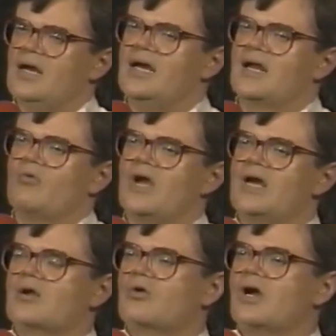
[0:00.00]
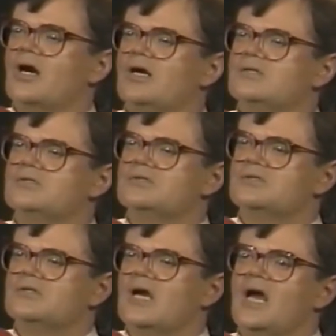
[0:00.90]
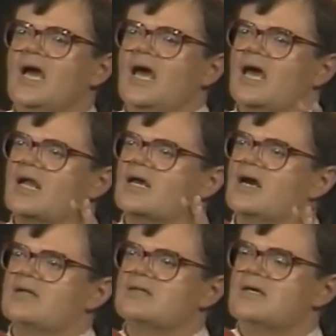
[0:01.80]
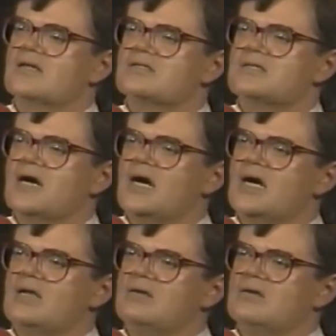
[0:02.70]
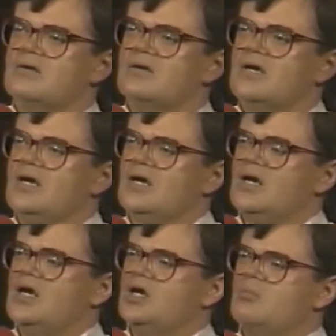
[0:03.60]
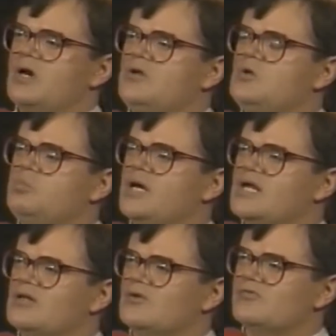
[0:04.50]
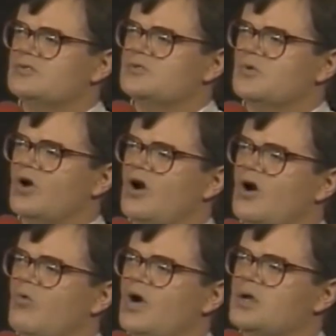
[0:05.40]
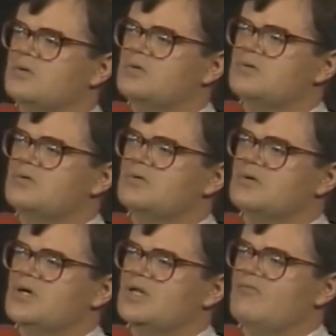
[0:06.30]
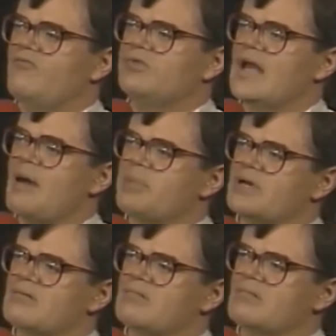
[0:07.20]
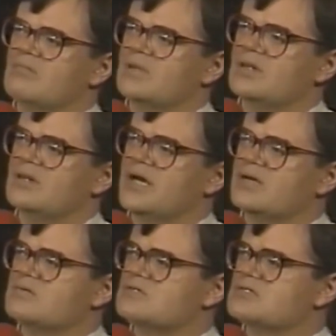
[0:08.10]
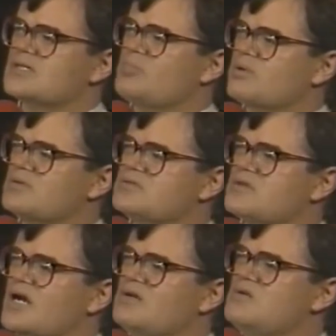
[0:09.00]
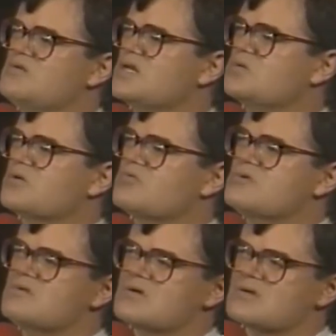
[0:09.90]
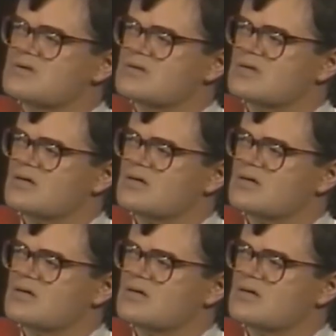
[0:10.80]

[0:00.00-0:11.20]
And I ran across, and I got to the other side, and my new penny loafers were all wet, flopping like slippers. I knew they were ruined.